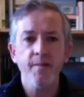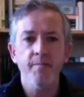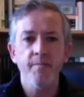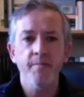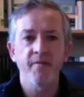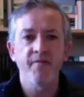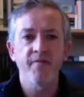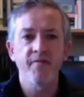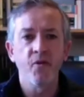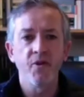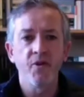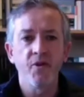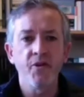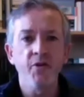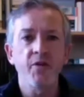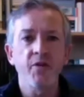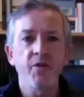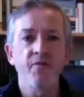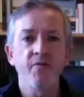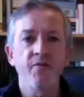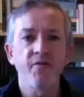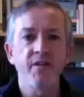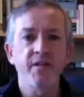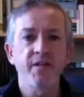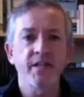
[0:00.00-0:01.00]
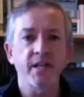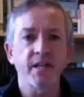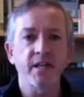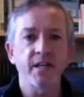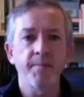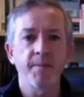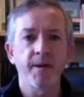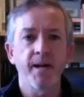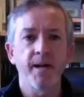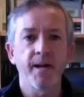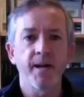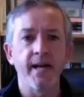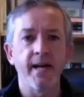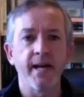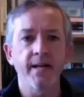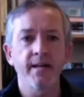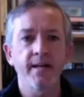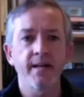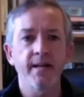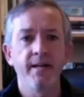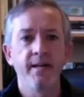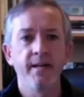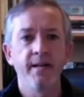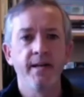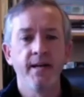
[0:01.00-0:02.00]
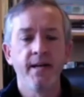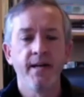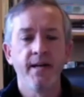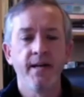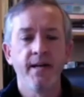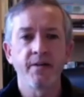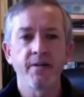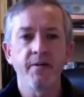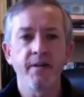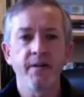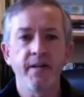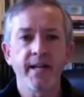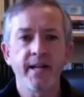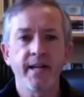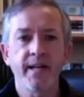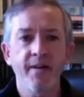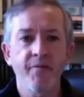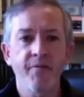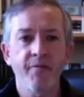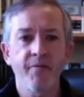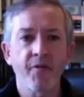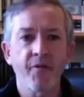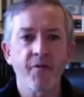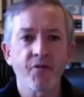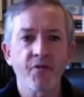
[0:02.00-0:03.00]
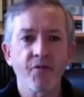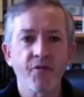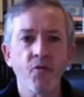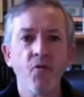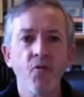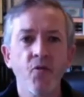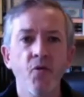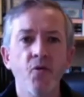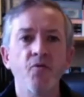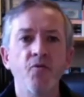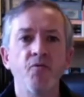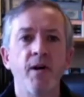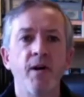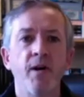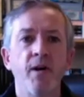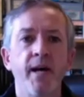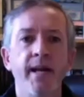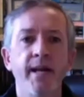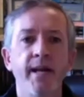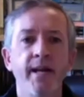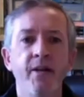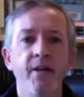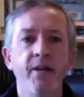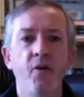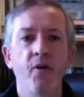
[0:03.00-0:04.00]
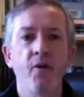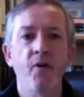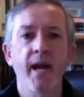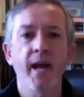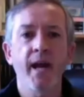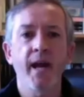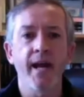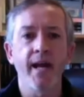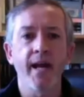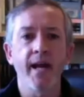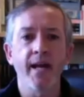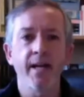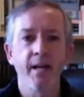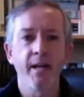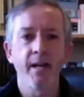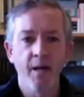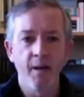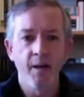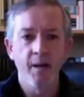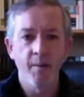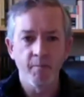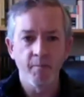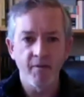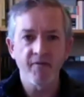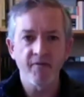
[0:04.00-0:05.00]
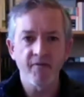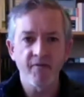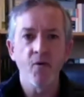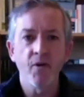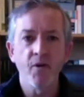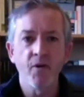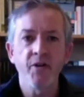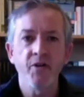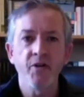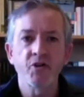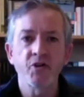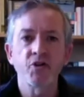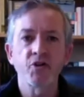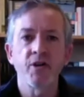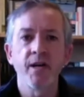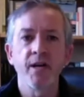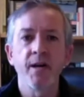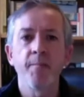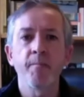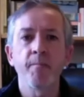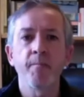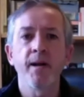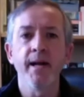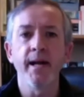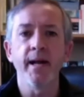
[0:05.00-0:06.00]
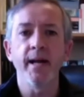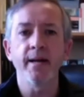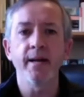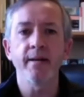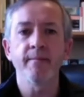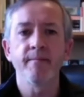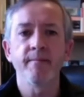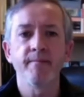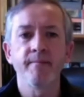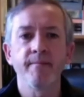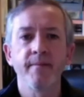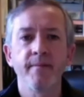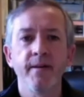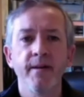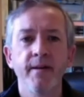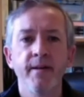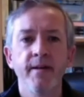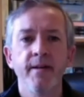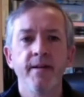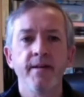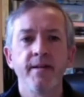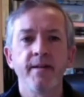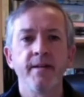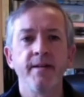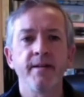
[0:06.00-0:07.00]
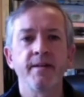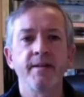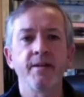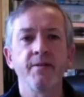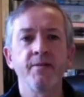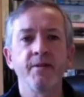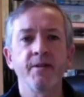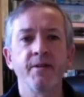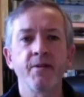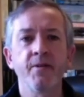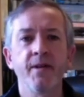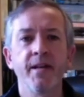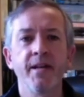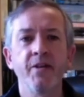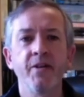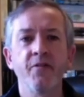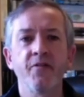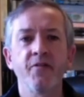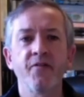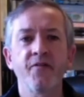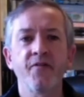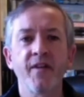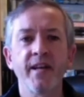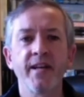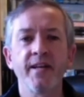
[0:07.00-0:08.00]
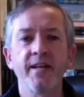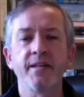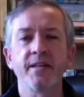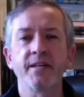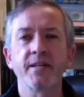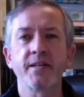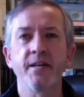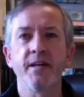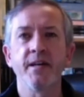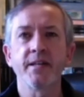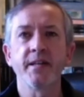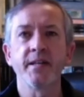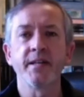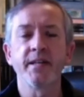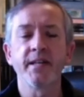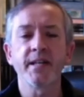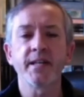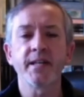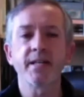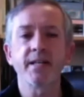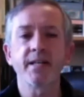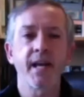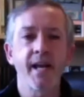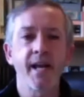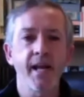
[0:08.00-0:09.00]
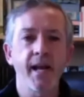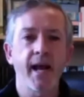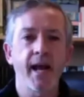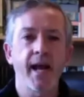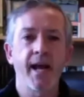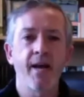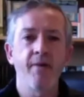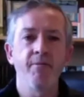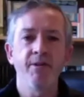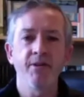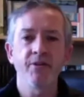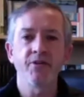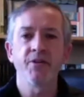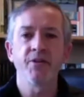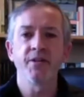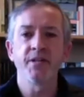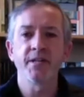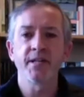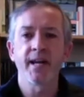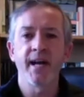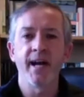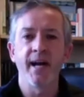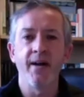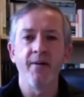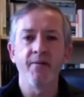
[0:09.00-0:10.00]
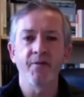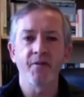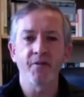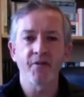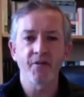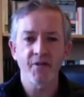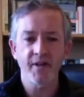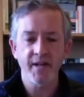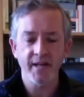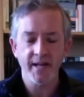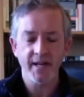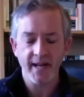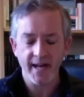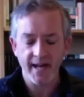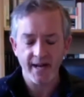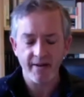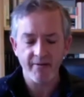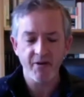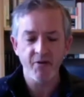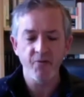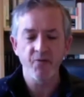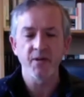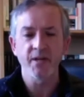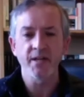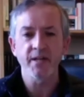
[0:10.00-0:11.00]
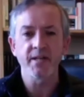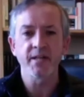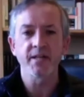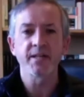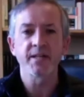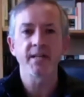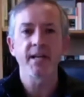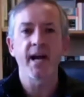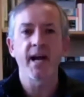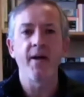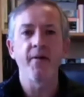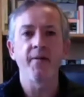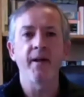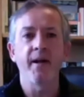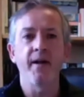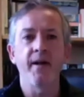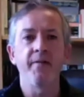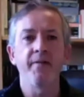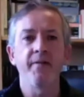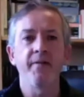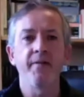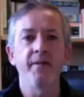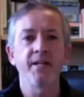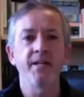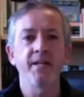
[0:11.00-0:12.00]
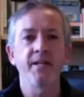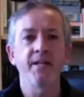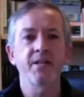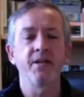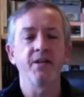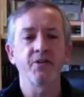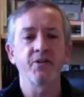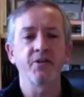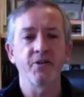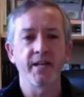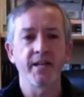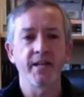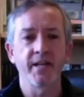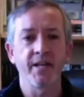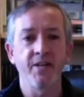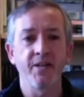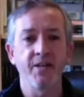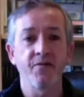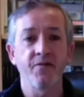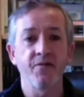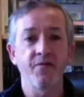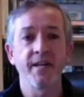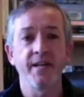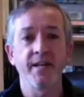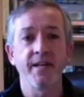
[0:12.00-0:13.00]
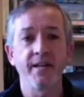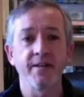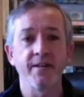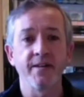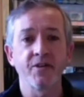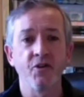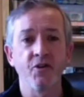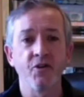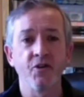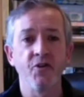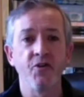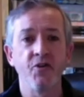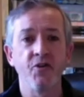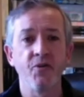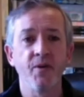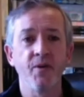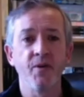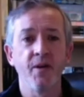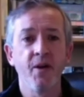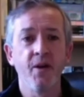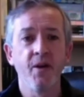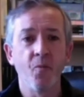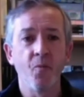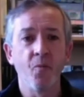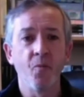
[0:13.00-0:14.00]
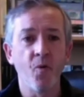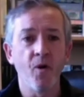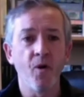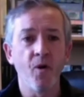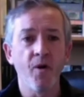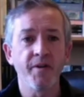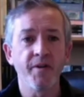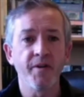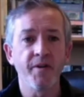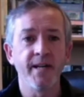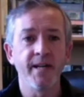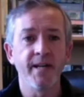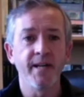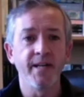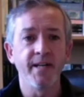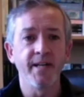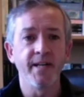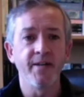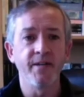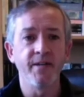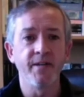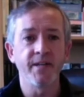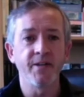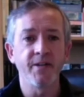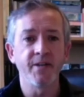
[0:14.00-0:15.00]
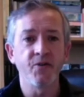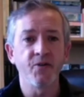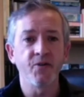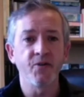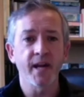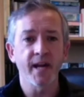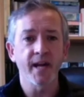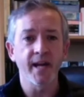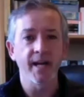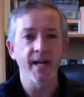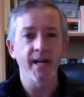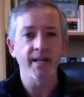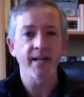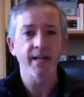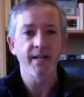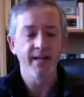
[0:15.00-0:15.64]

before you can physically play it. So get the thought right in your head before you try and play it. Don't, don't let your fingers start to dictate how it should sound. Think how you want it to sound and then start trying to get your fingers to do what the idea is in your head.